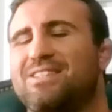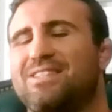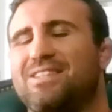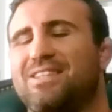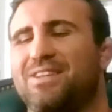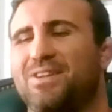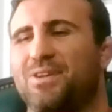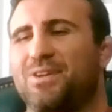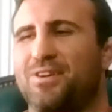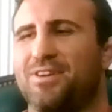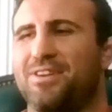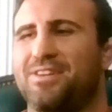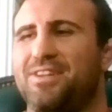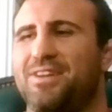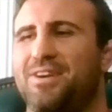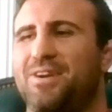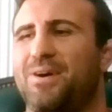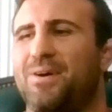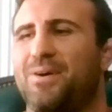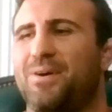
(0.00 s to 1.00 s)
to see her
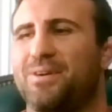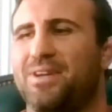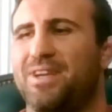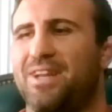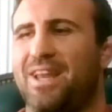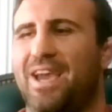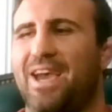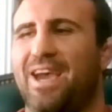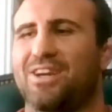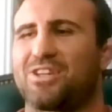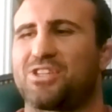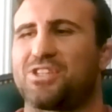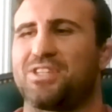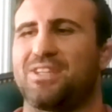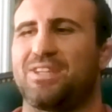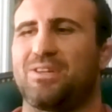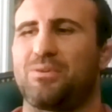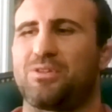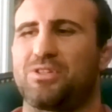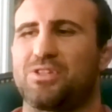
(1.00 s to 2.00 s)
in
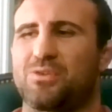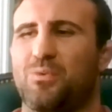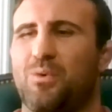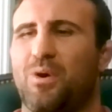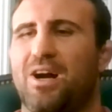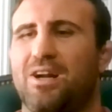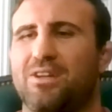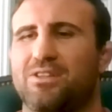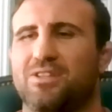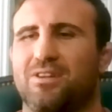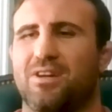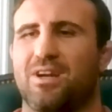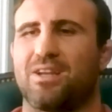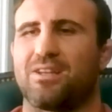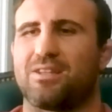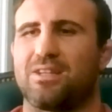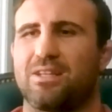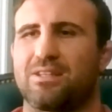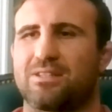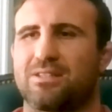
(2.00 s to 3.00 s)
action and just watch her.
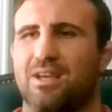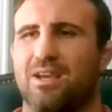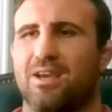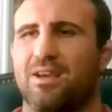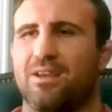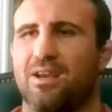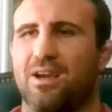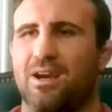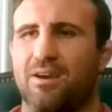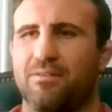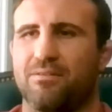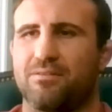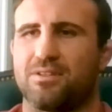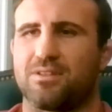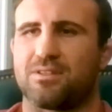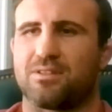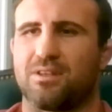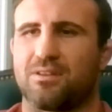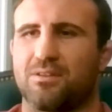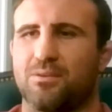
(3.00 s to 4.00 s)
I
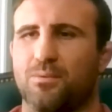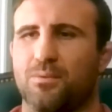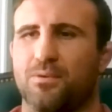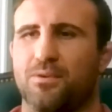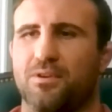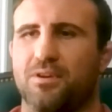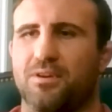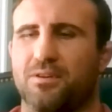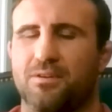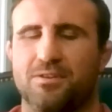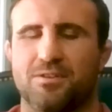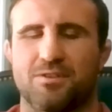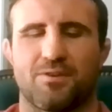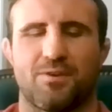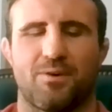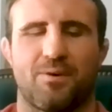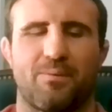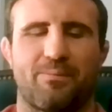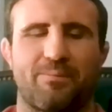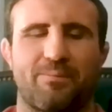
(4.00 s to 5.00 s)
just think the world of her.
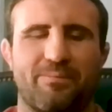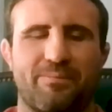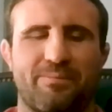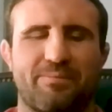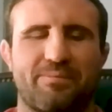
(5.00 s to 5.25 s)
So